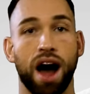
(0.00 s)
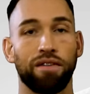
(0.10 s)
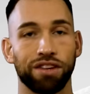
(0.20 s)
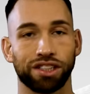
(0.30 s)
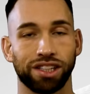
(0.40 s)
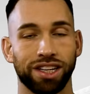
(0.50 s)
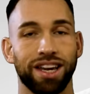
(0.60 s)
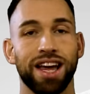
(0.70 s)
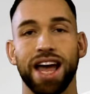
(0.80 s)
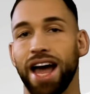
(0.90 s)
obviously,
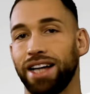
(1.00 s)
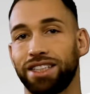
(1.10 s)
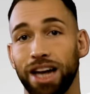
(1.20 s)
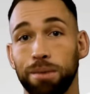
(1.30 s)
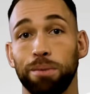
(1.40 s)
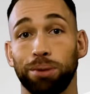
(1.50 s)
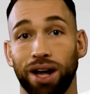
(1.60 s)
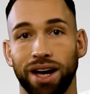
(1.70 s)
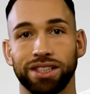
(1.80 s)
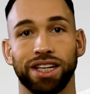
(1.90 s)
as the name
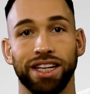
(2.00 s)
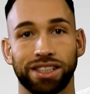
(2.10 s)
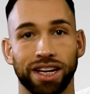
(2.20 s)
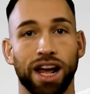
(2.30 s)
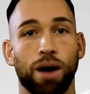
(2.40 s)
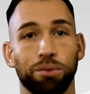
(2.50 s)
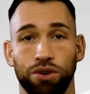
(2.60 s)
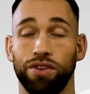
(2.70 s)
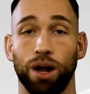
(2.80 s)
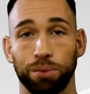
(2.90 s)
implies, it's going to help you
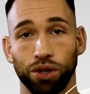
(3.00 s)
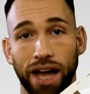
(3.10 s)
develop your